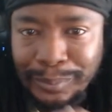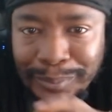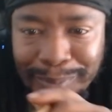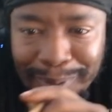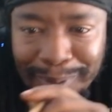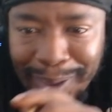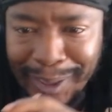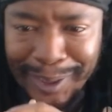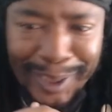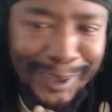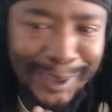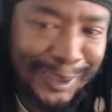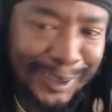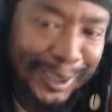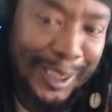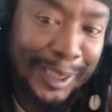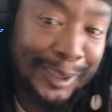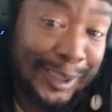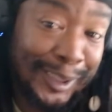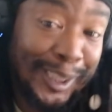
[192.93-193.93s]
I
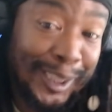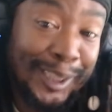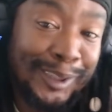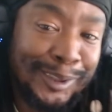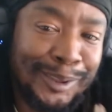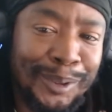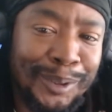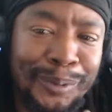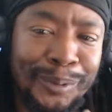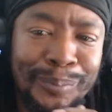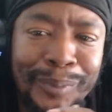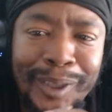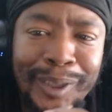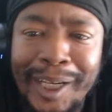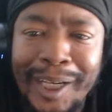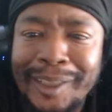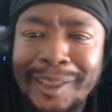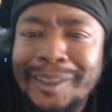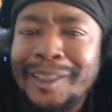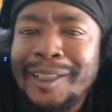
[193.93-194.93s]
think so, bro.
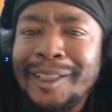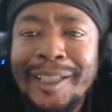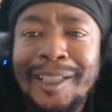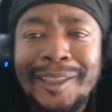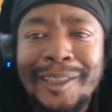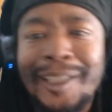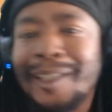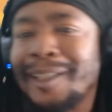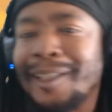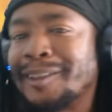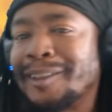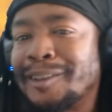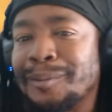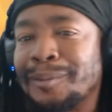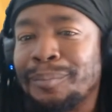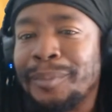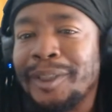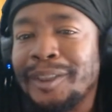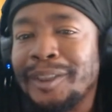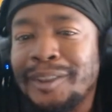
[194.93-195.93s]
I think it
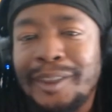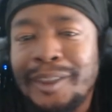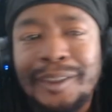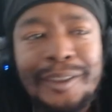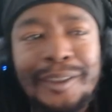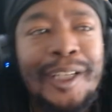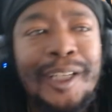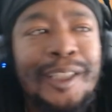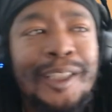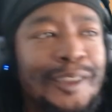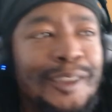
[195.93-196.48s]
should be just